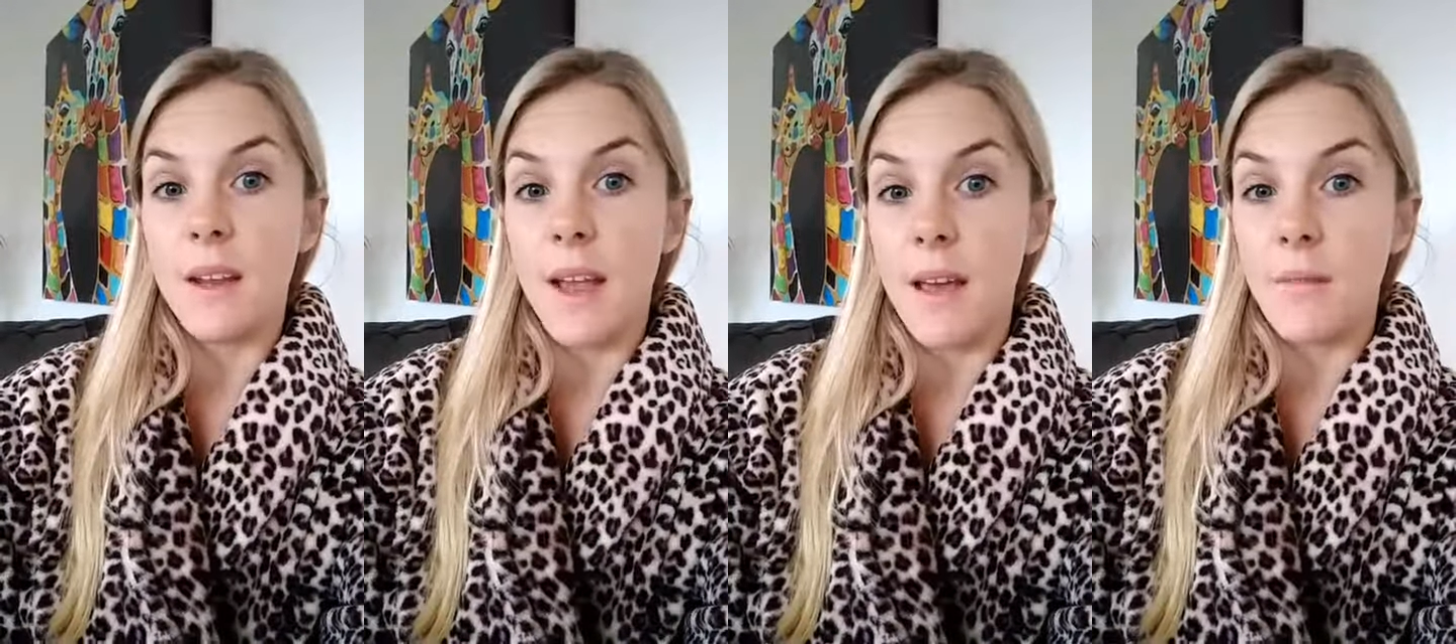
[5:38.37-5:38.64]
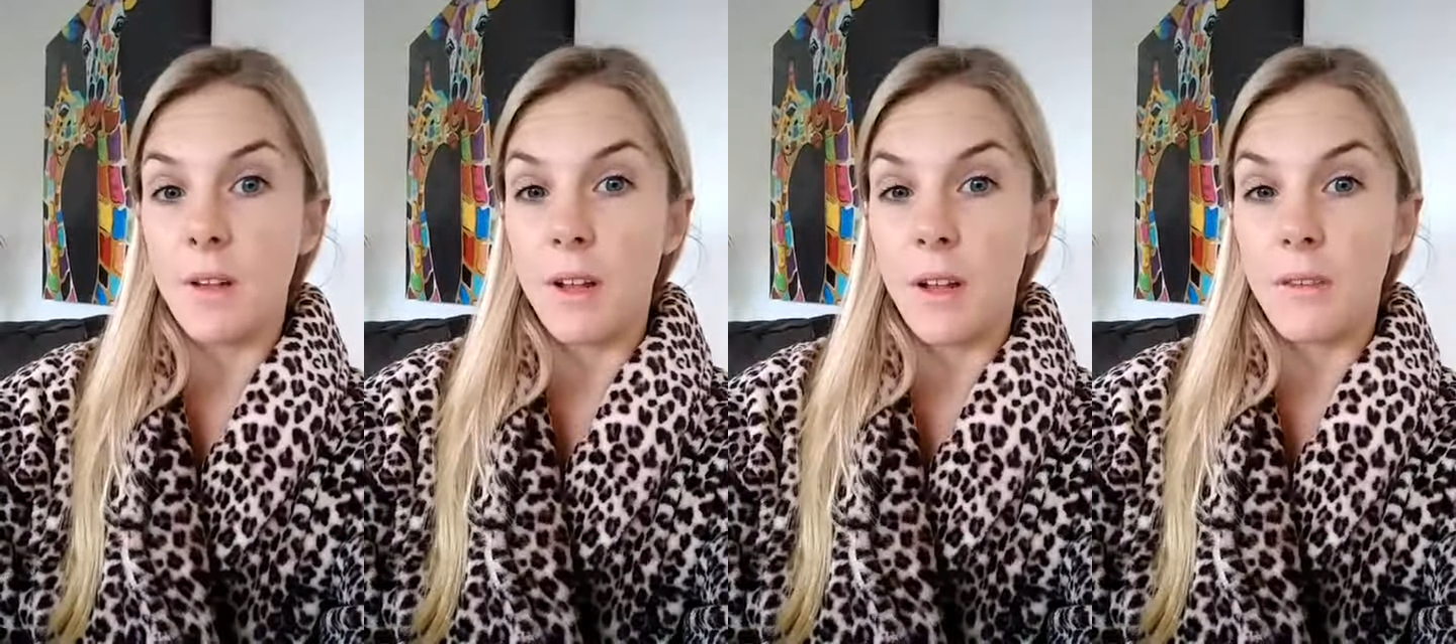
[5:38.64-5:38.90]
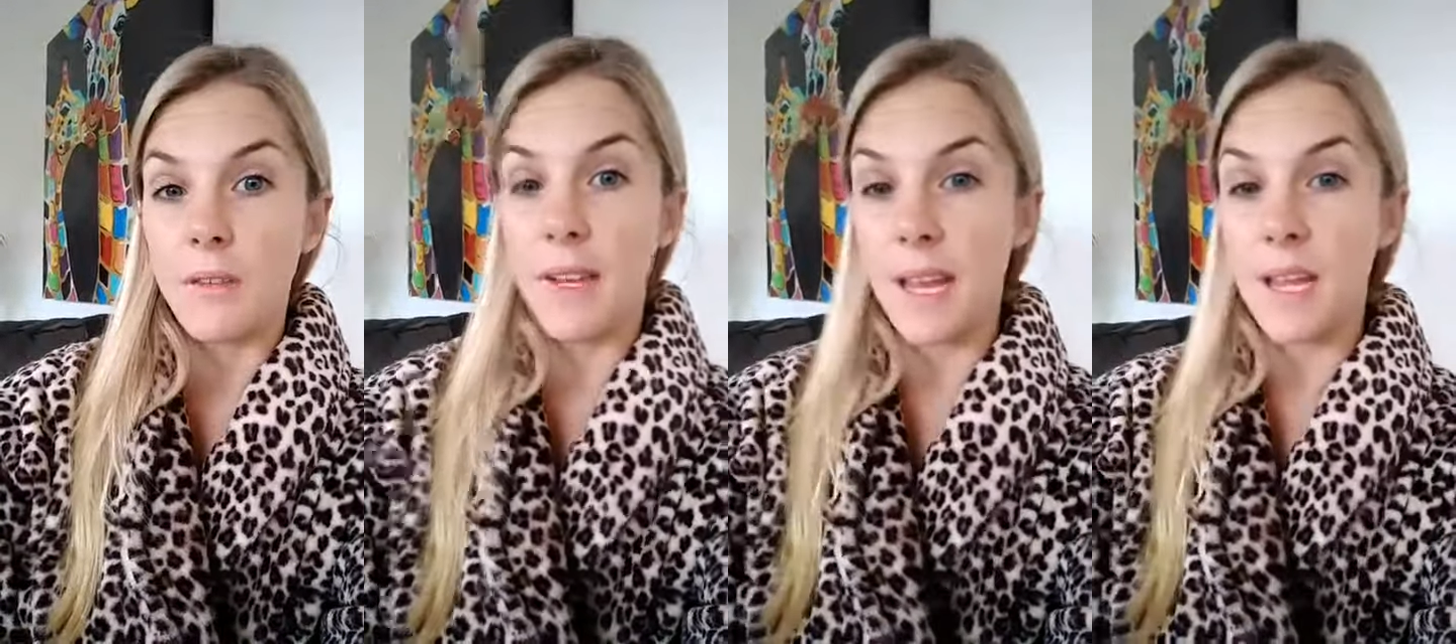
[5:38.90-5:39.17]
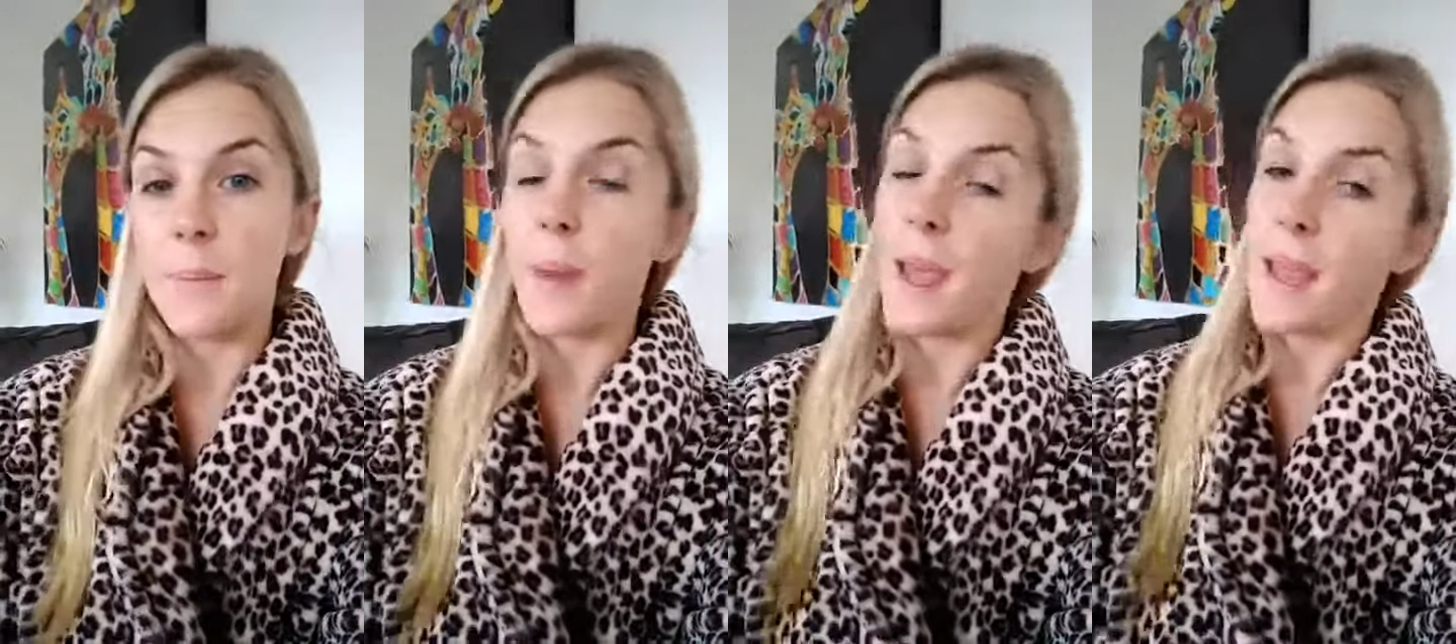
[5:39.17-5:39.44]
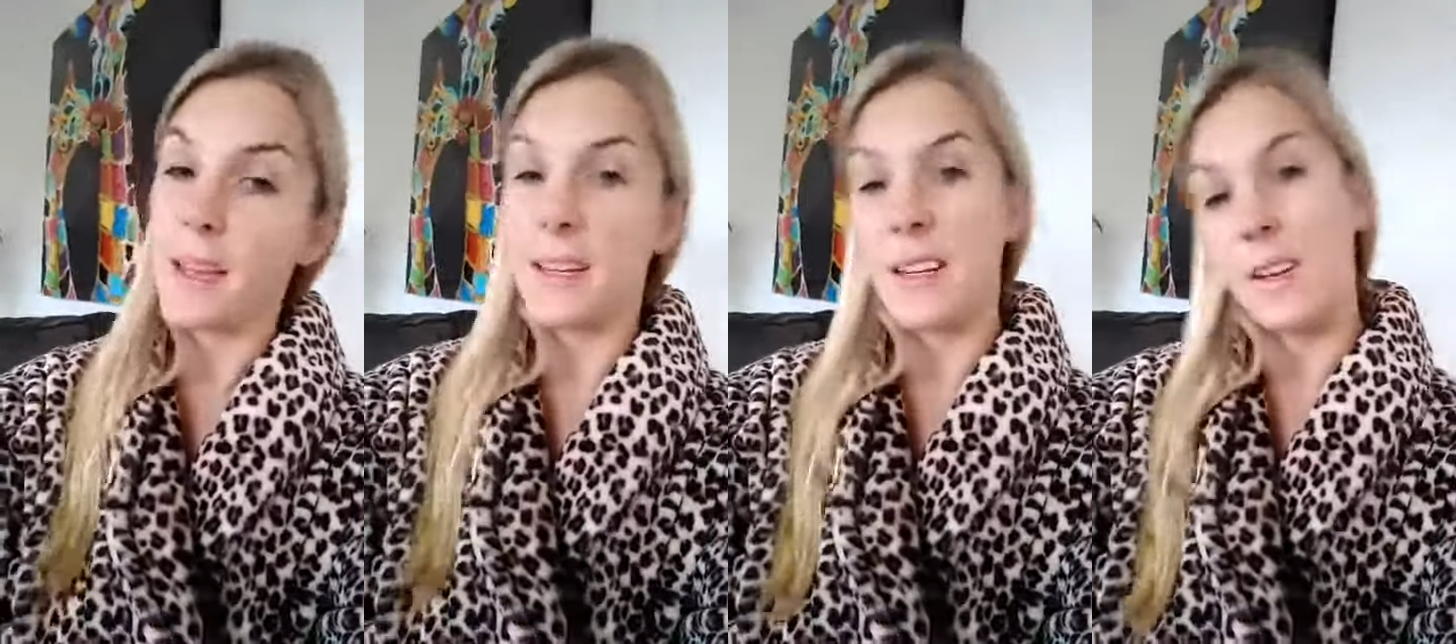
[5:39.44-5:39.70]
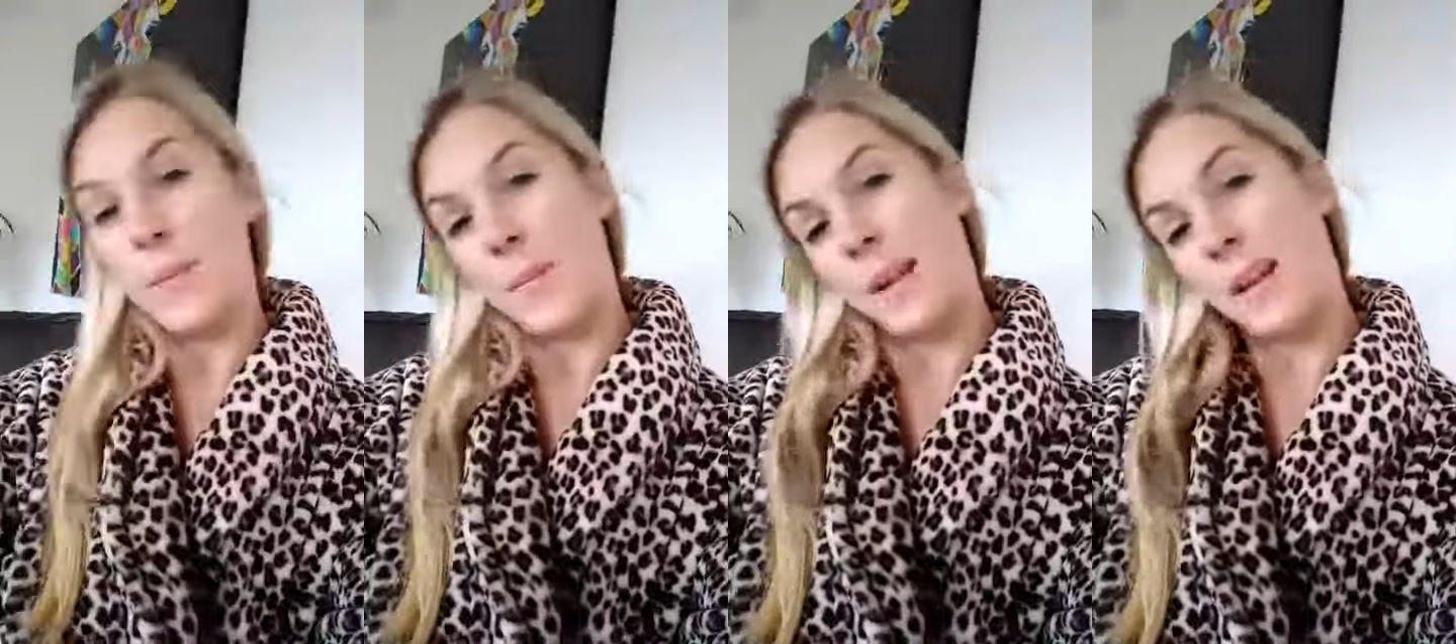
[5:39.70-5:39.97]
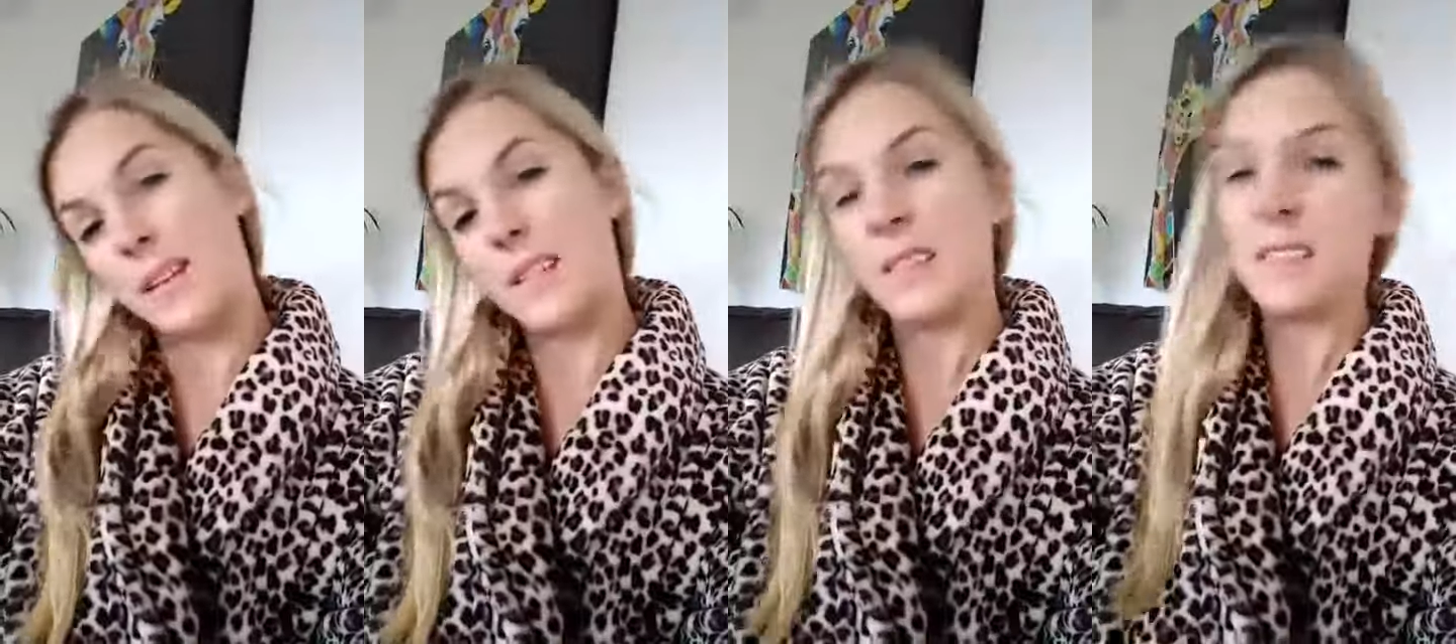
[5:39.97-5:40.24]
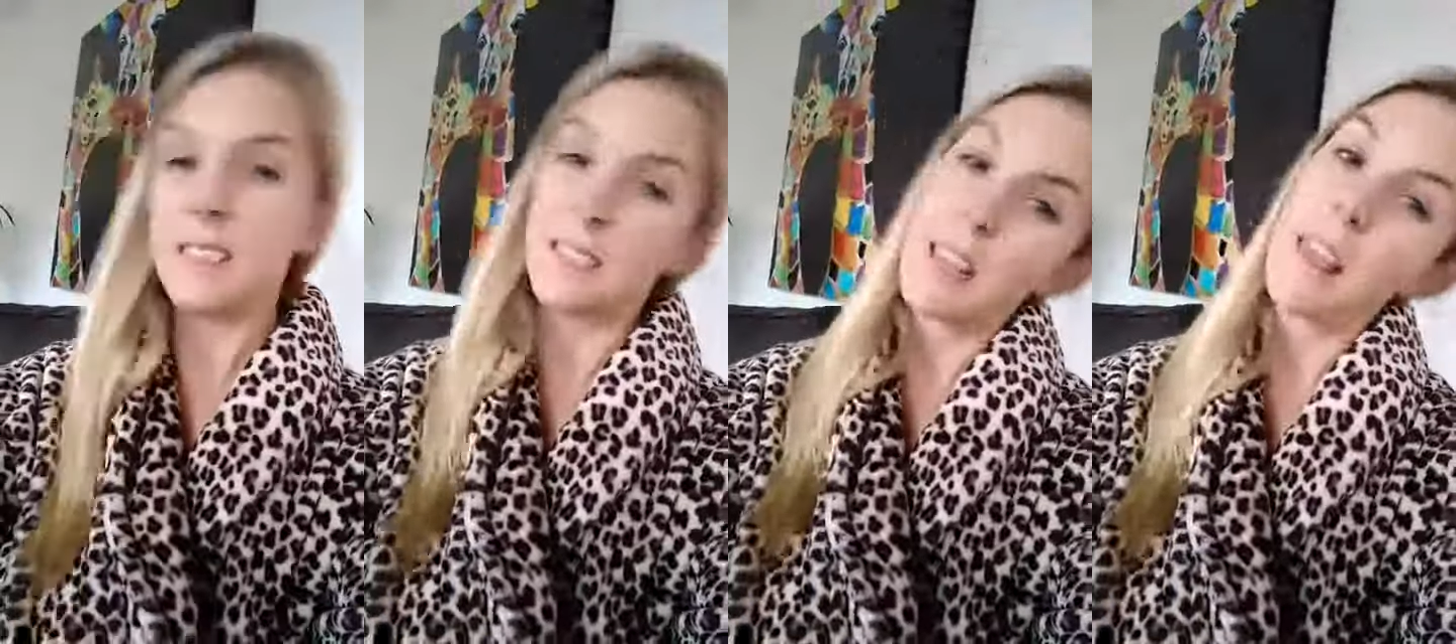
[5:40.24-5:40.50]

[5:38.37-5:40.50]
I'd have a lot of neck pain, and I'd be like,